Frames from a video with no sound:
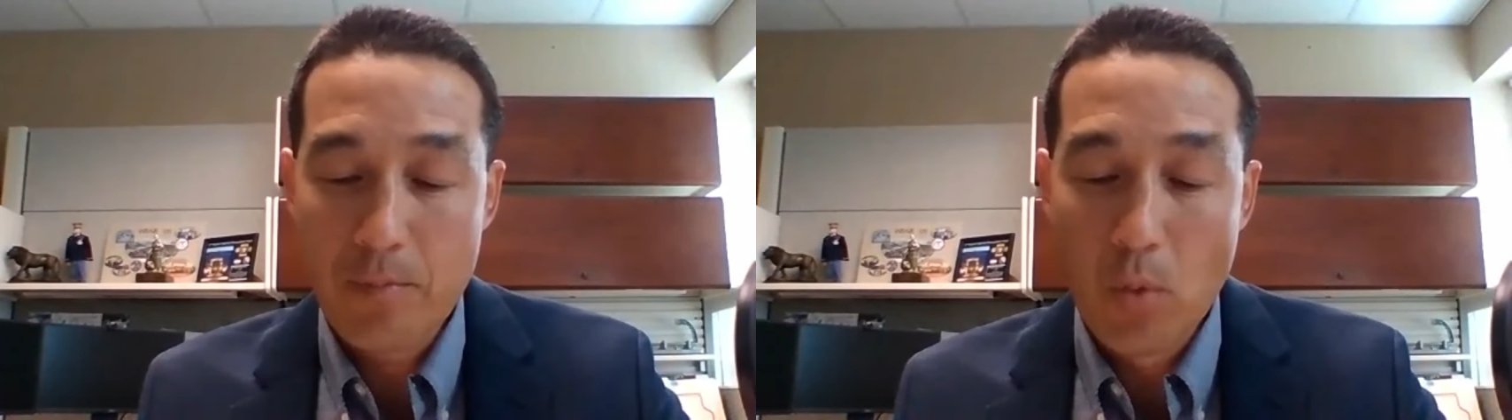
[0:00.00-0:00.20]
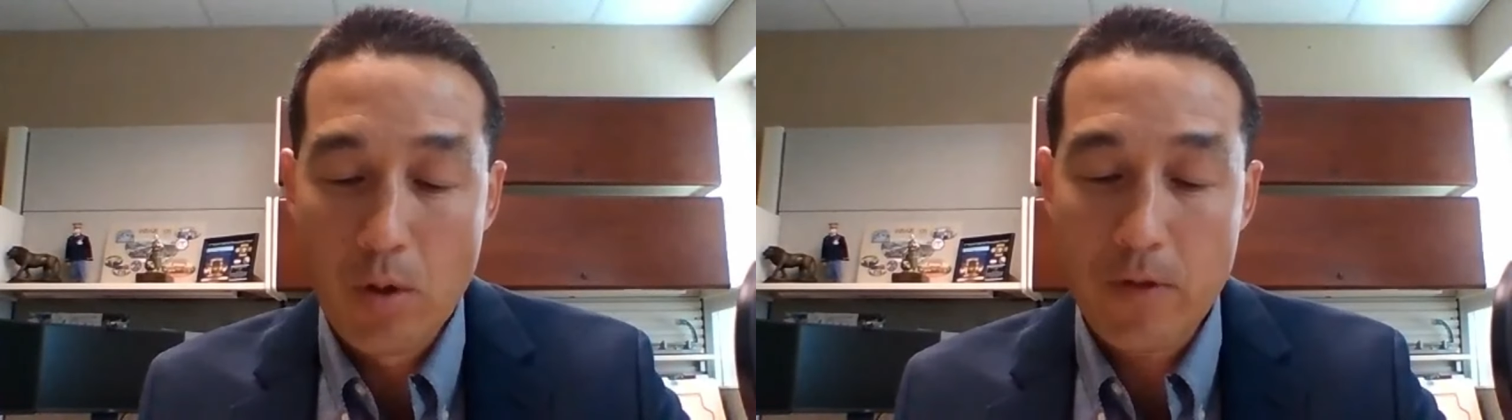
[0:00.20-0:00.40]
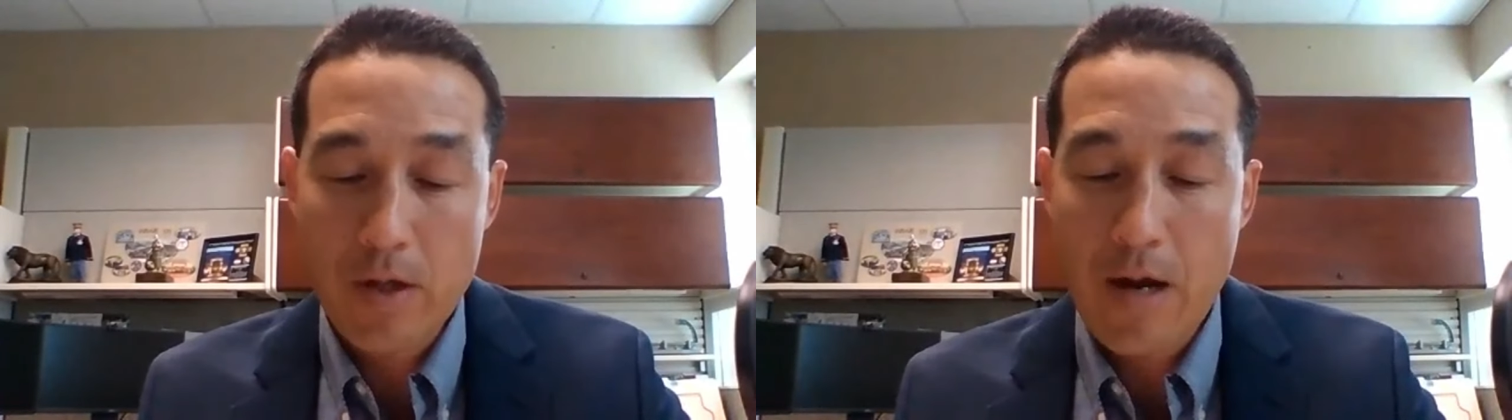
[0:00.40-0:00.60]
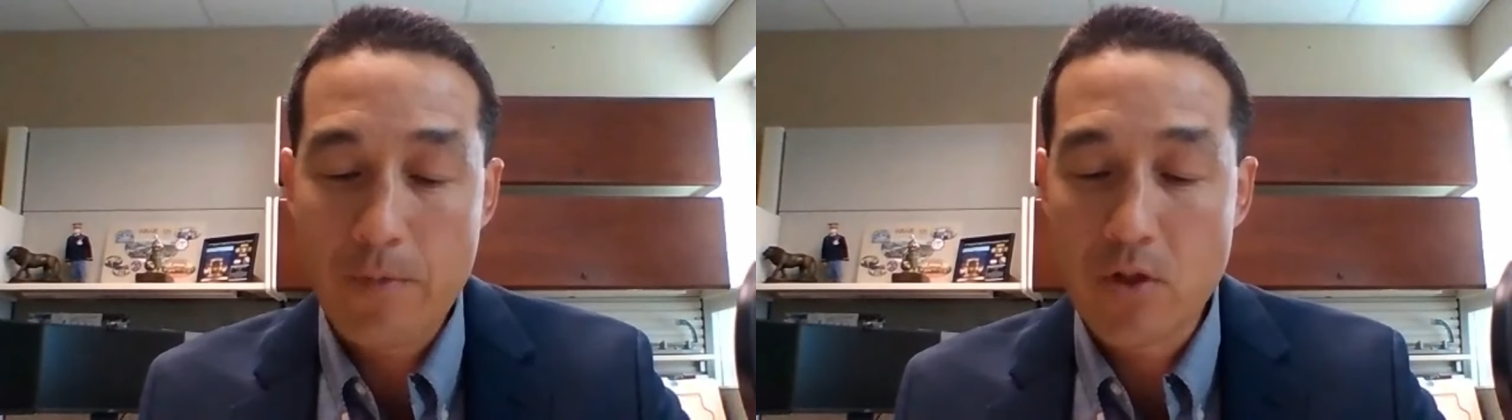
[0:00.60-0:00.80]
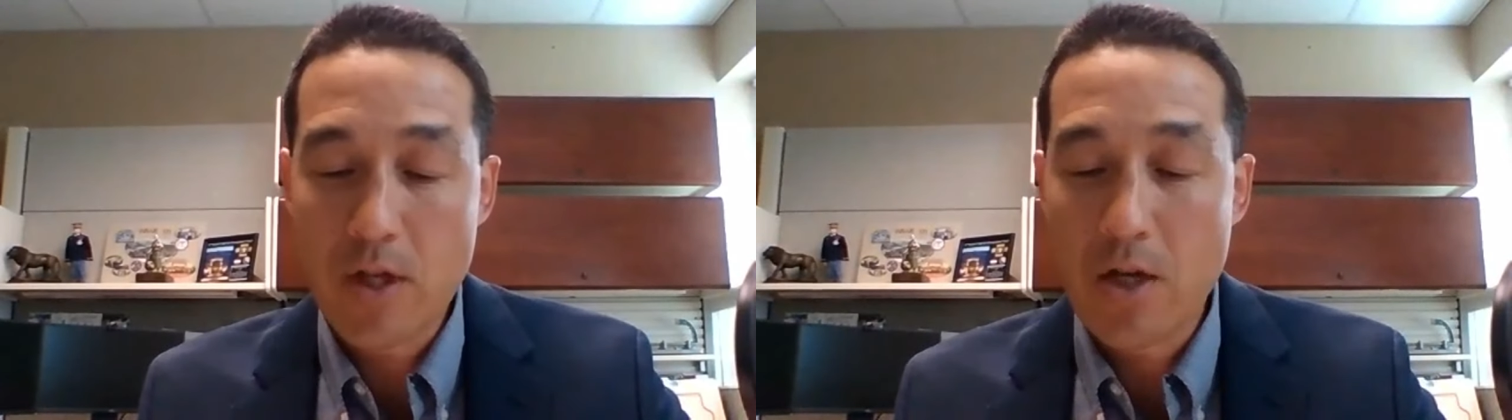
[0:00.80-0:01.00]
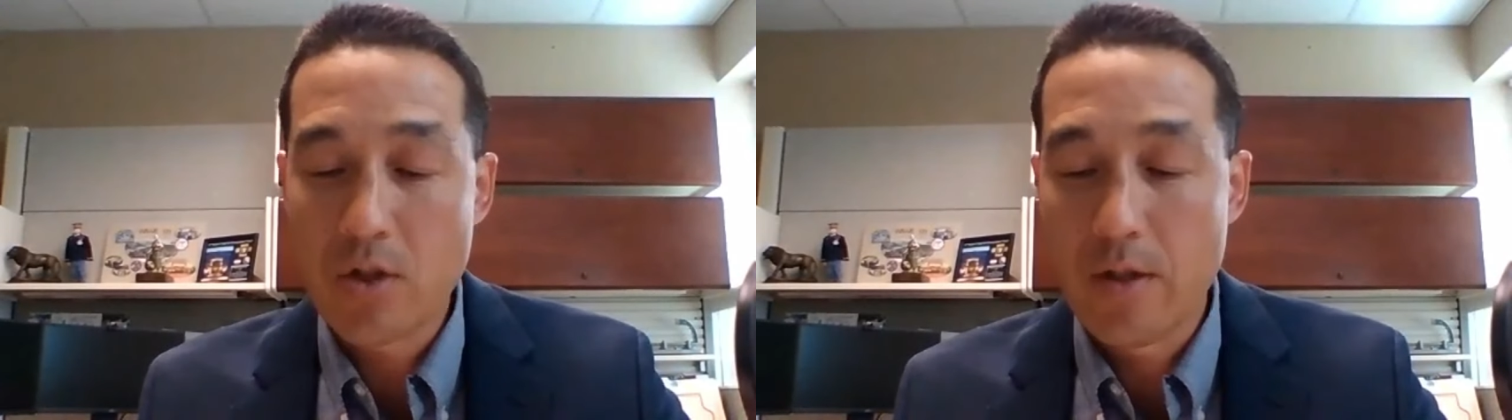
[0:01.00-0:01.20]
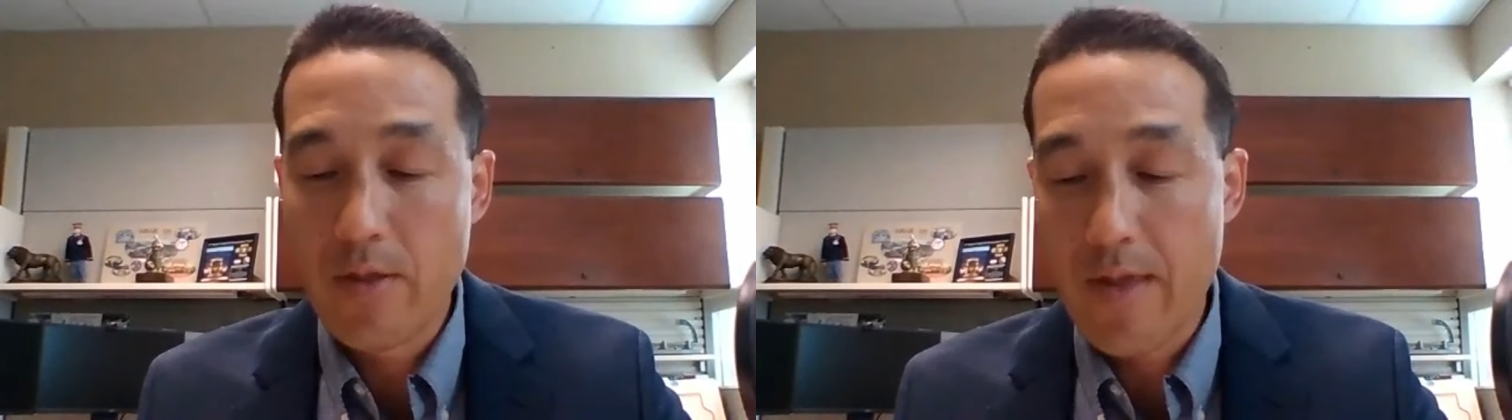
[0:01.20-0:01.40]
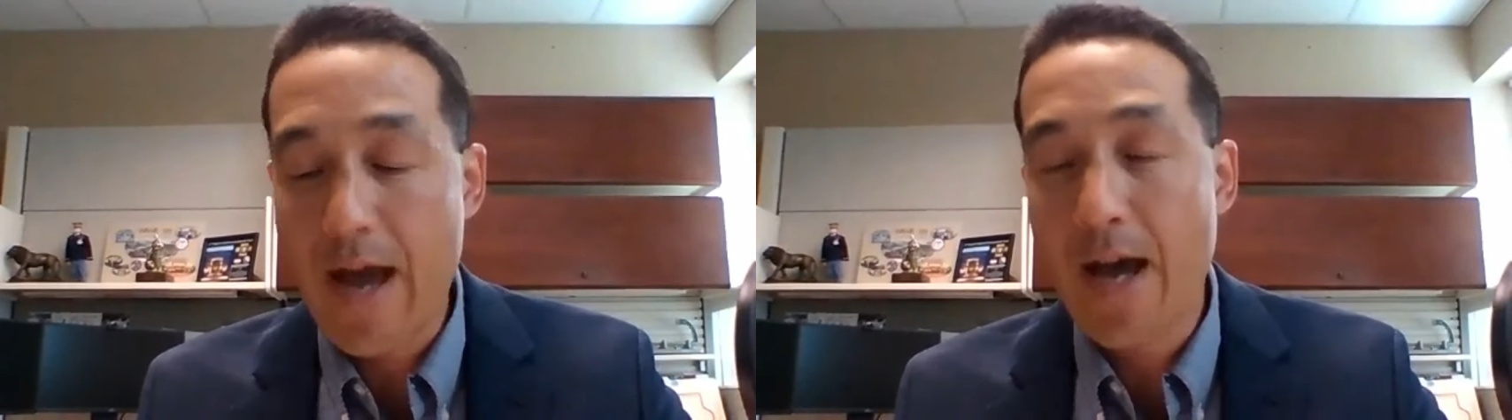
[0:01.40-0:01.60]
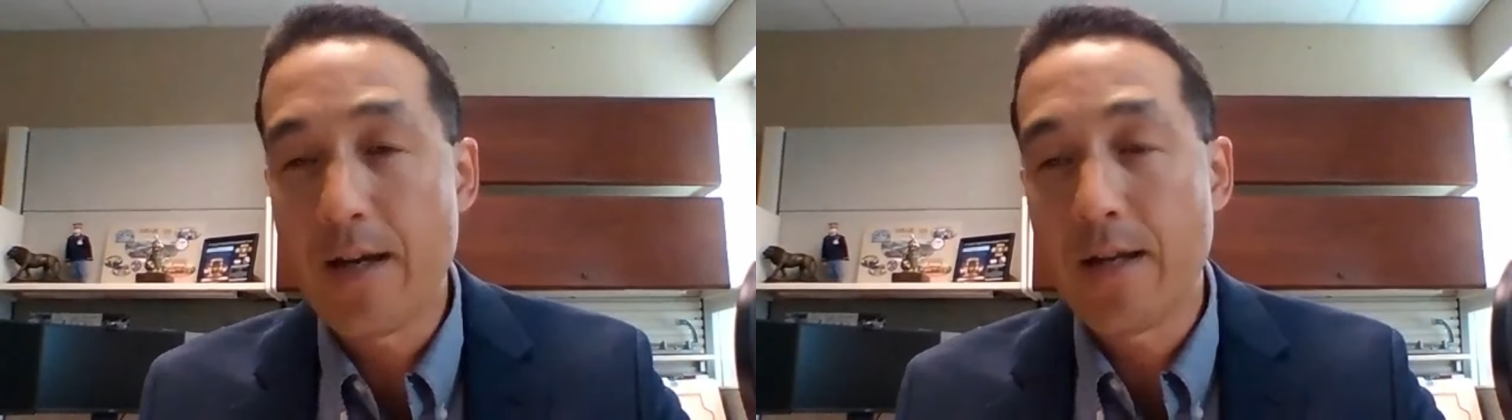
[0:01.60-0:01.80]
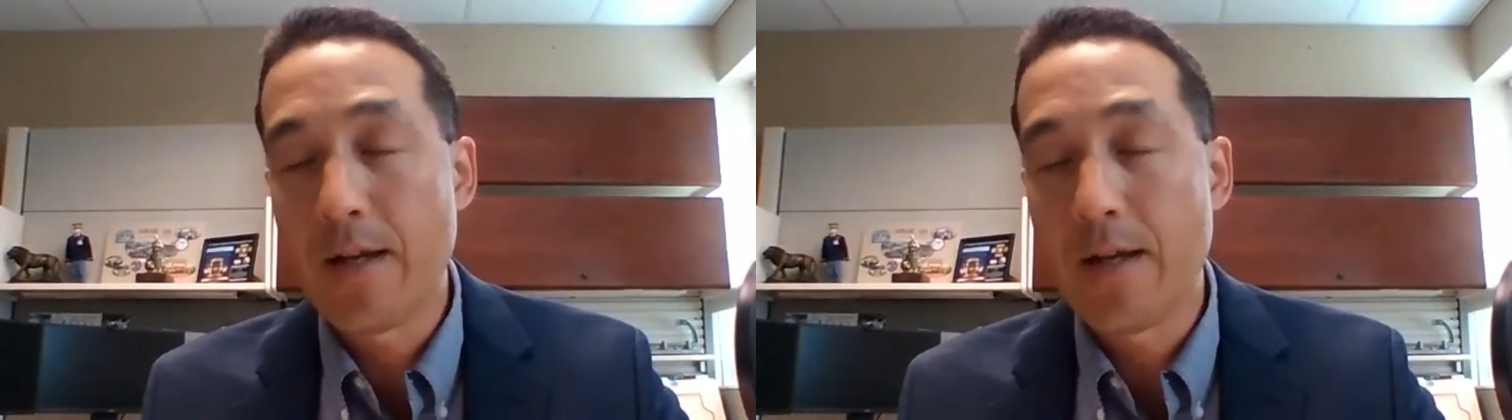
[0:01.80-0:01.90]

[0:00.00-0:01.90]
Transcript: more of a conversation in that.